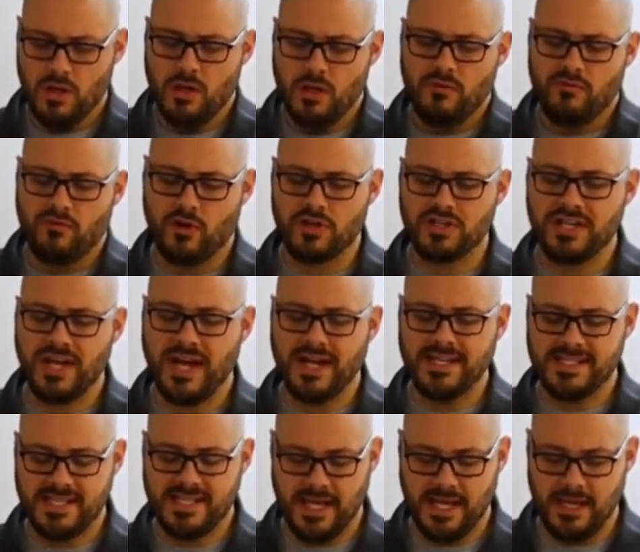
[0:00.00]
verse
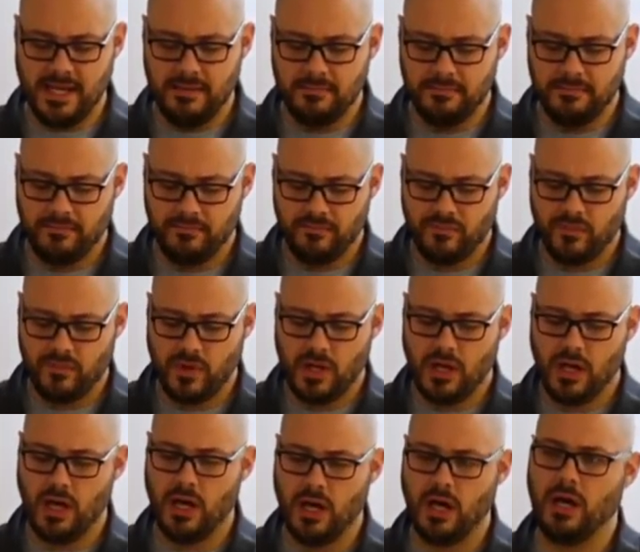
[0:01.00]
nineteen
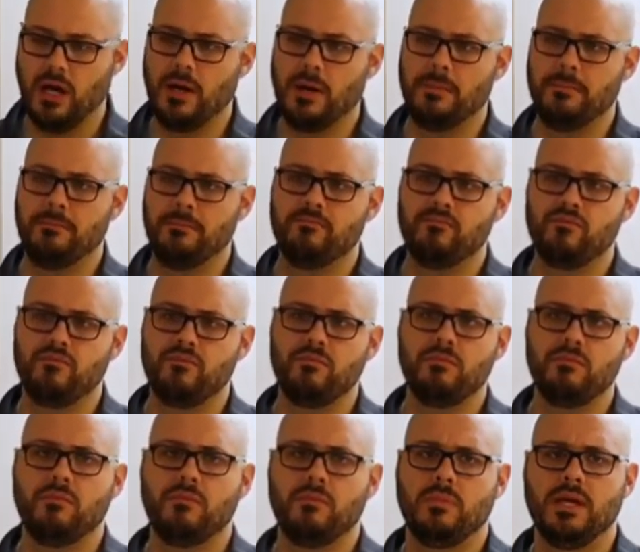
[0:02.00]
um,
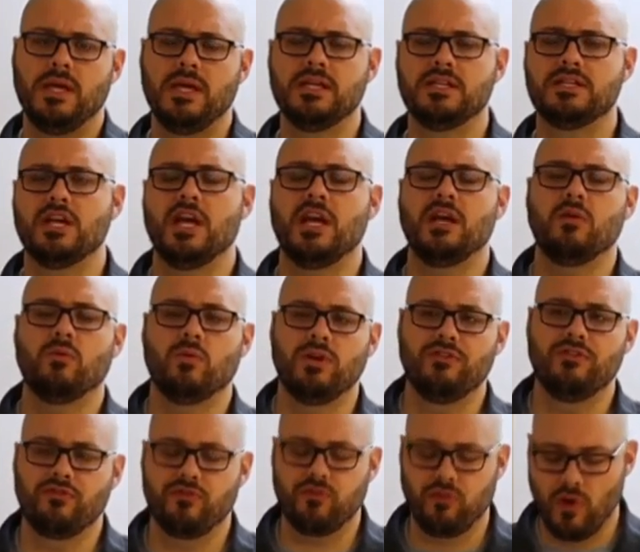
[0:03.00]
is a
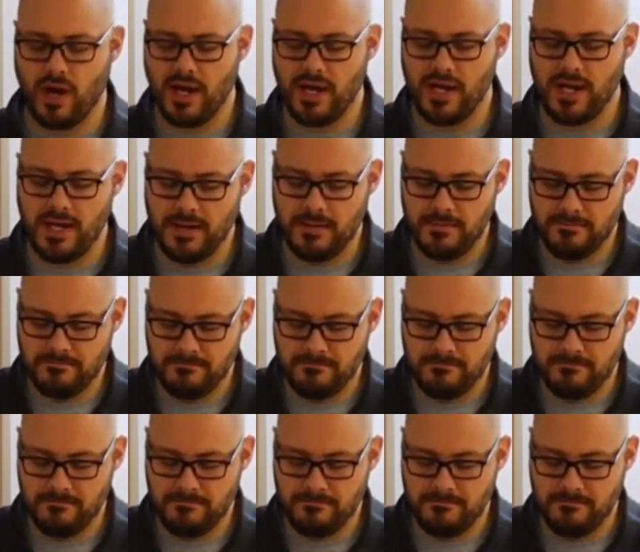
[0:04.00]
refrain